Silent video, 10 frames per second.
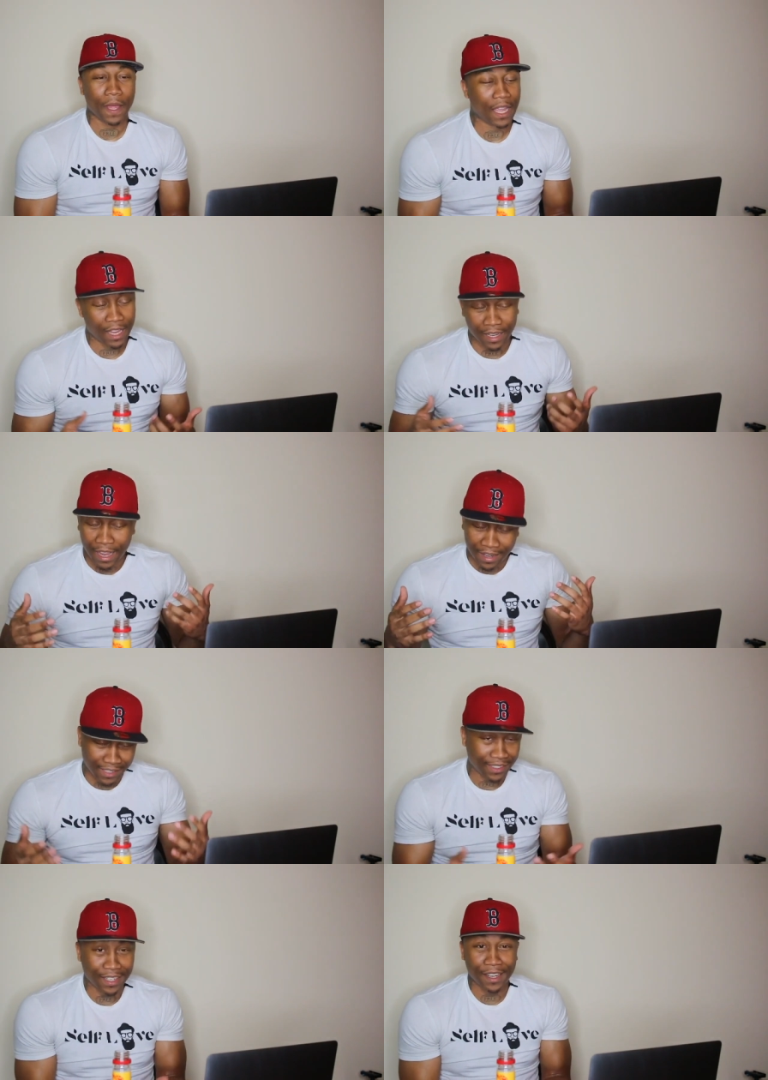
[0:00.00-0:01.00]
And like
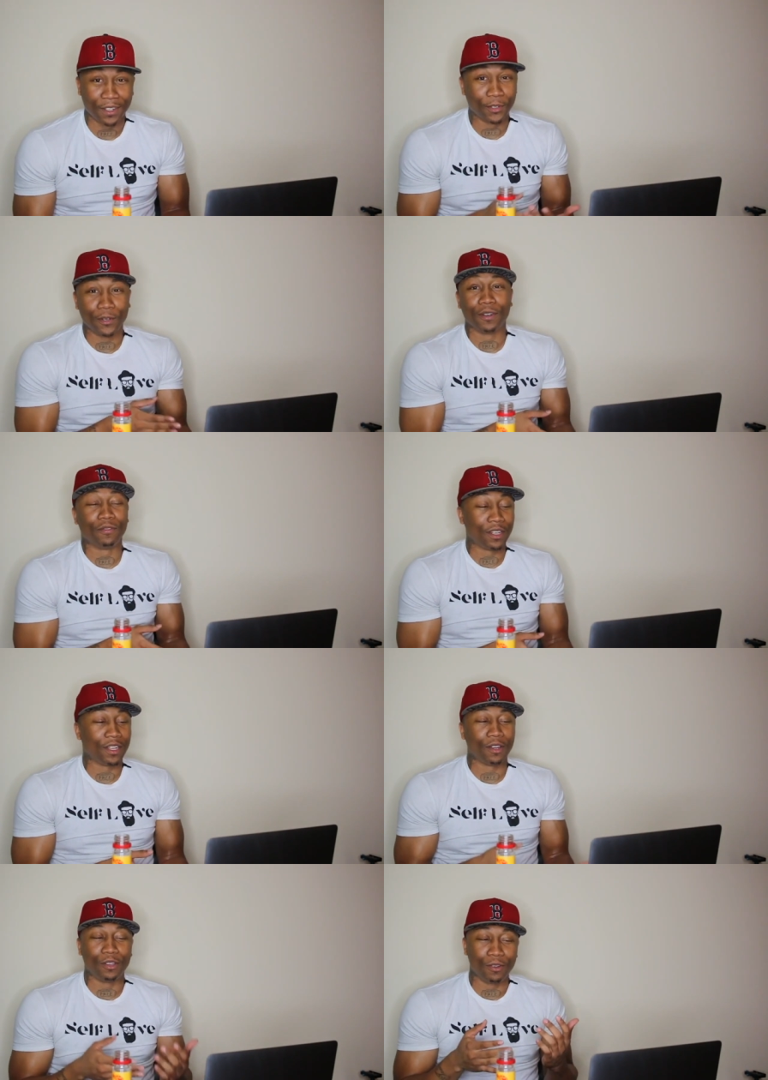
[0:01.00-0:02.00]
I said during the
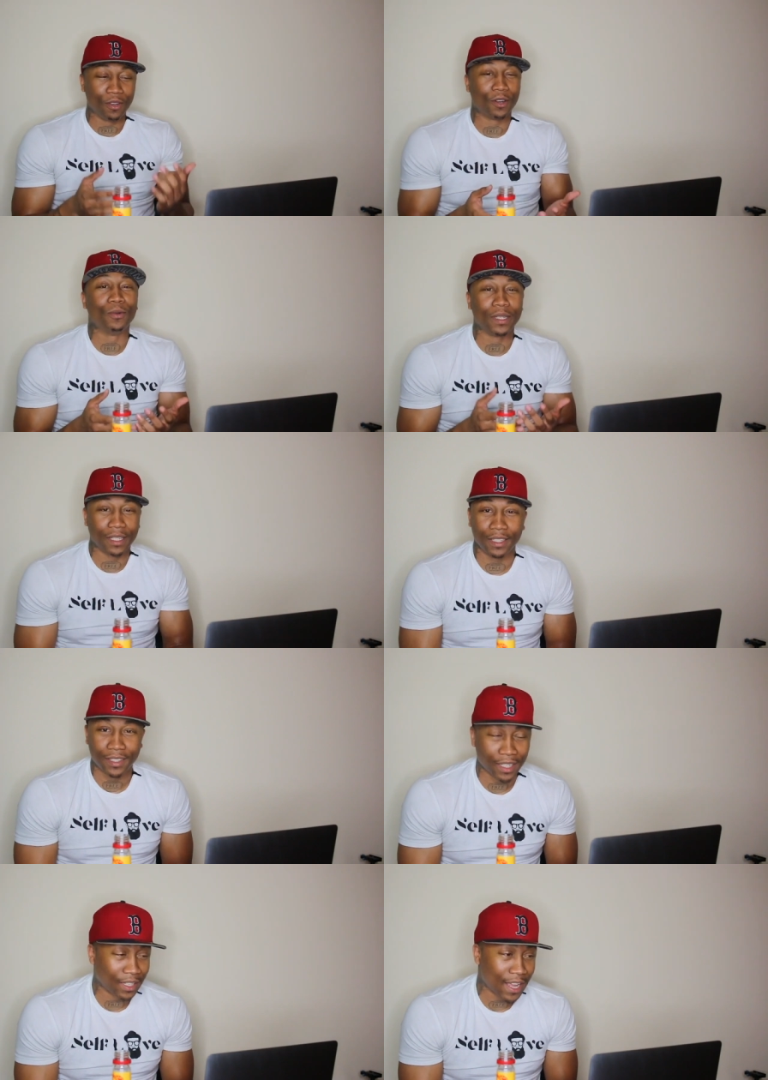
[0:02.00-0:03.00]
video, you know what they
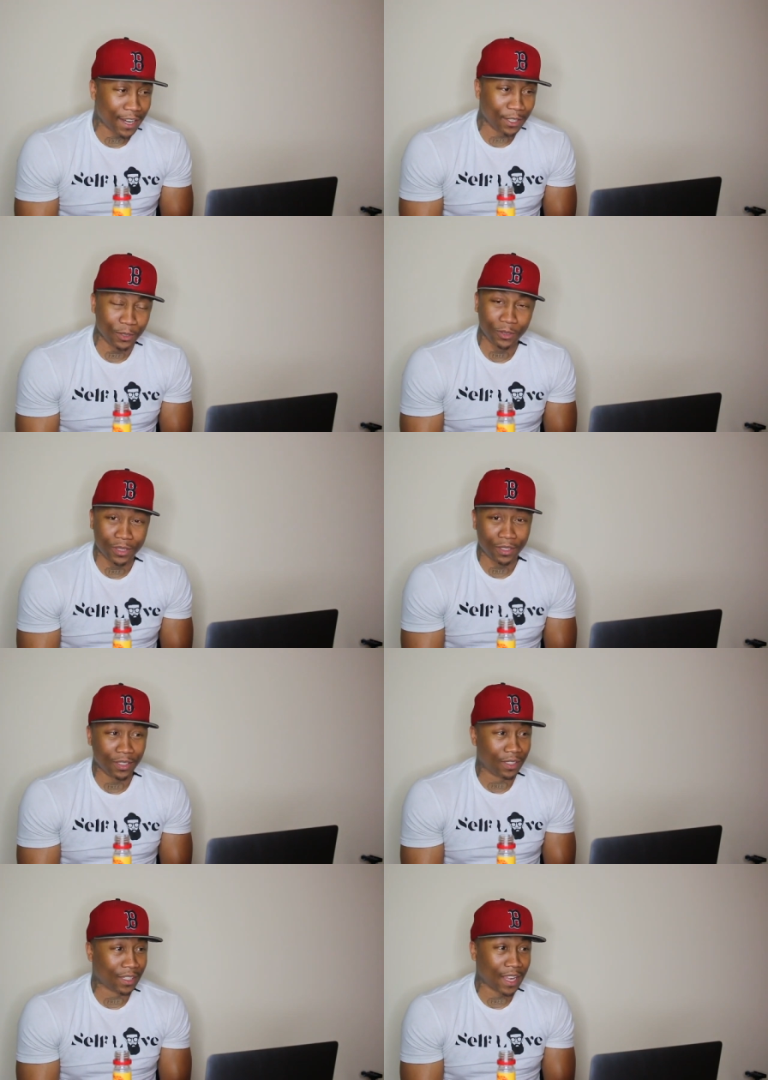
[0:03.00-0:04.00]
say. A lot of dudes
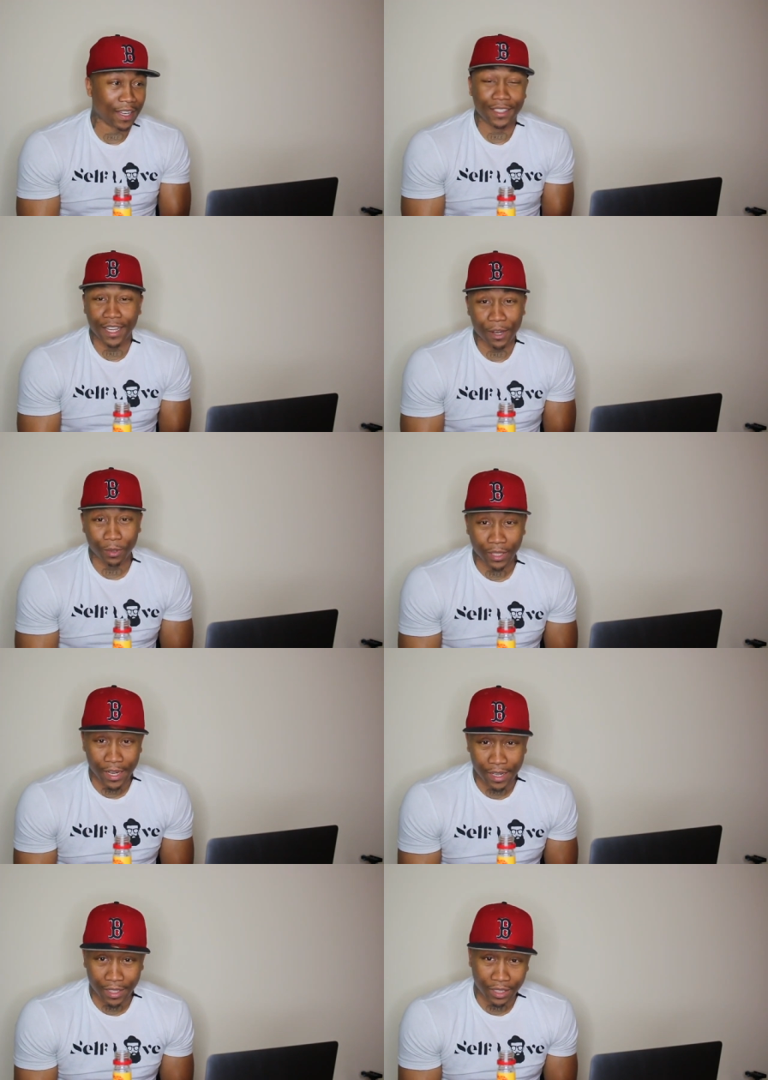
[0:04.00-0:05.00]
can't take what
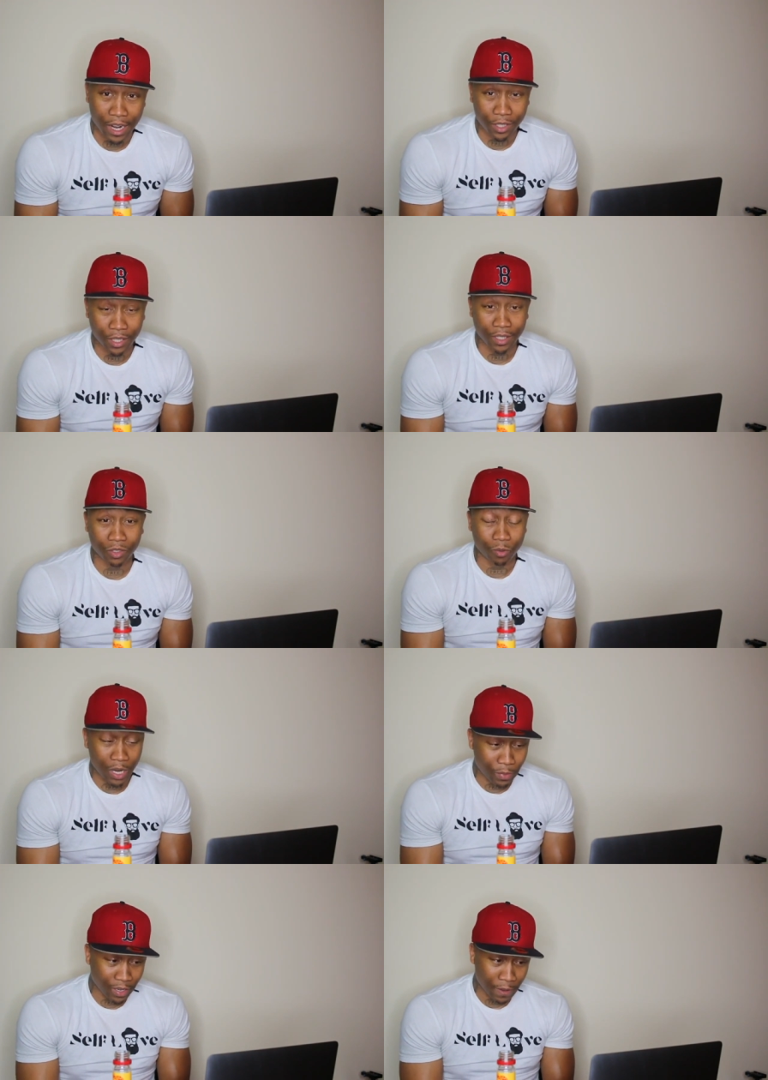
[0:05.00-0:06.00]
they dish out to these
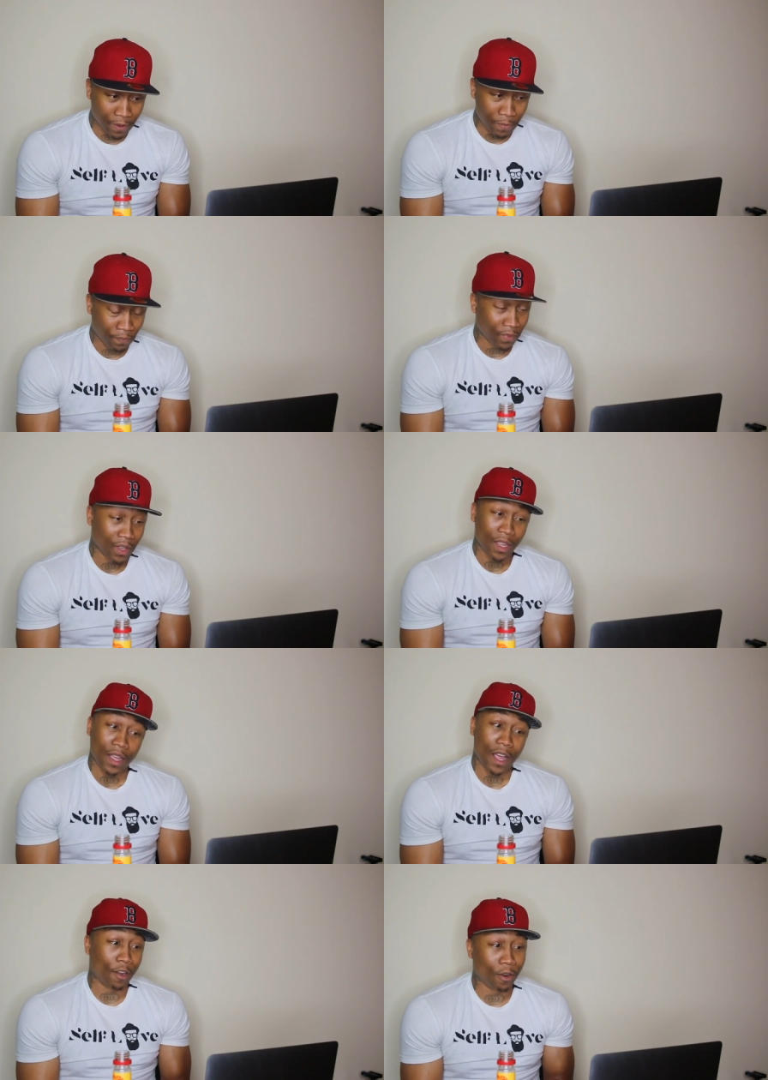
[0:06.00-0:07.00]
women.
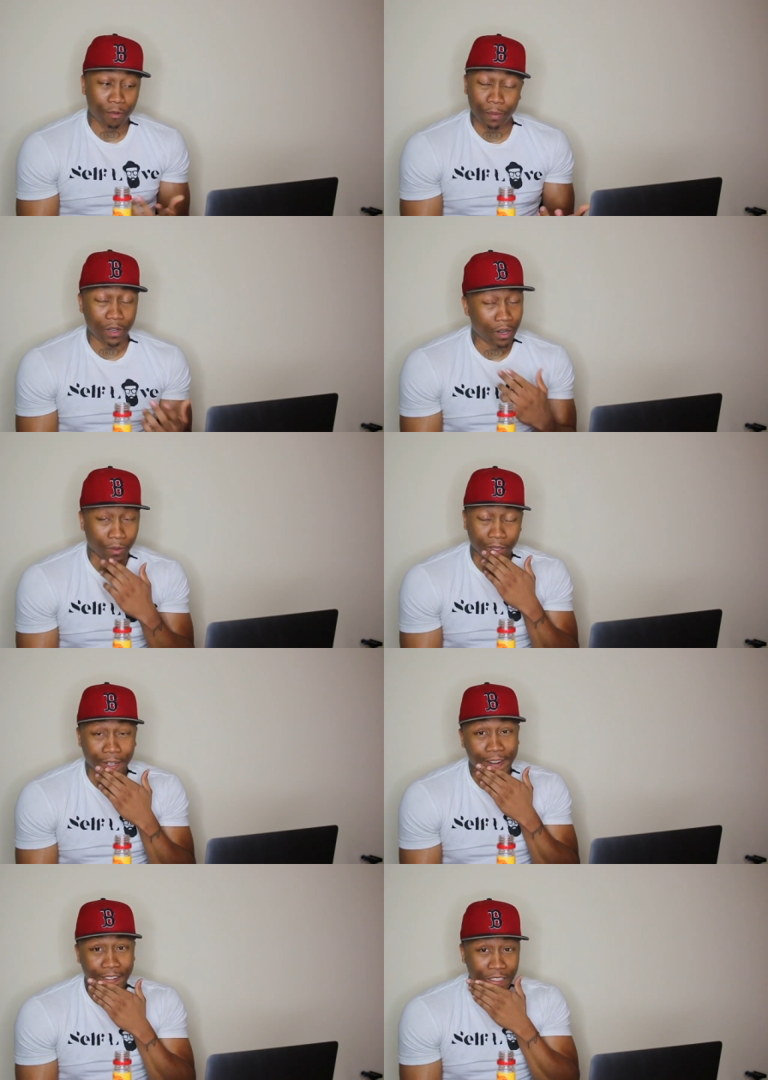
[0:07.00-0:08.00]
I know women gonna really
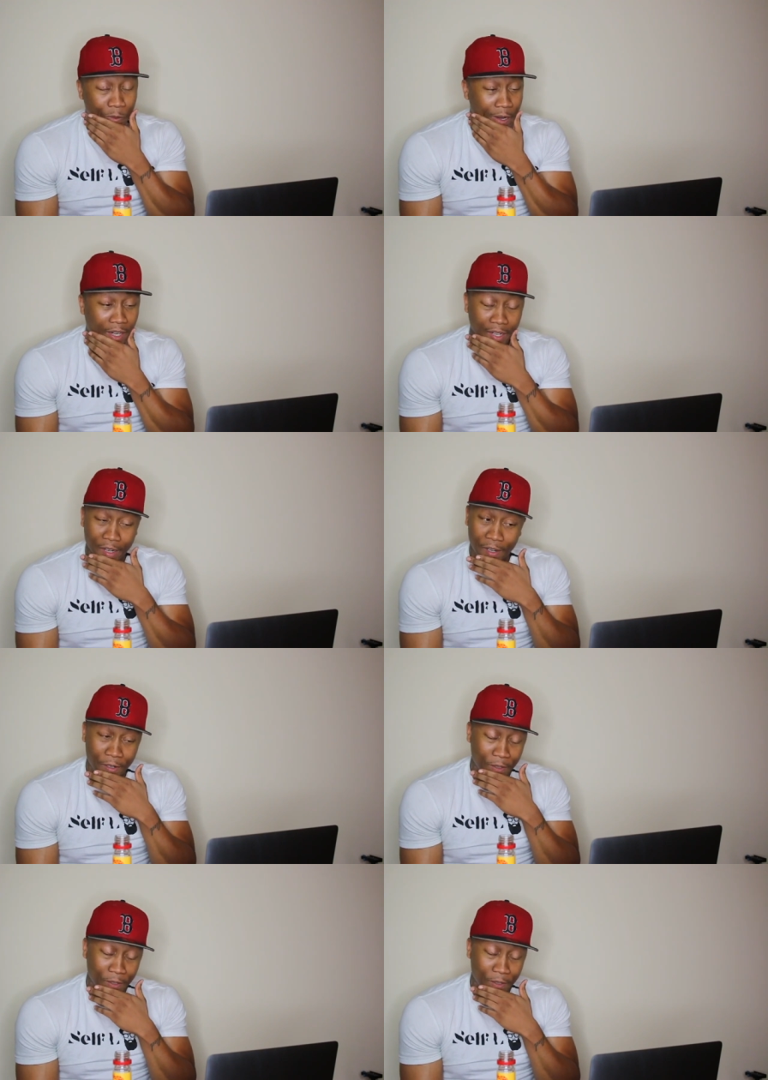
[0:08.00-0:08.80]
like this record.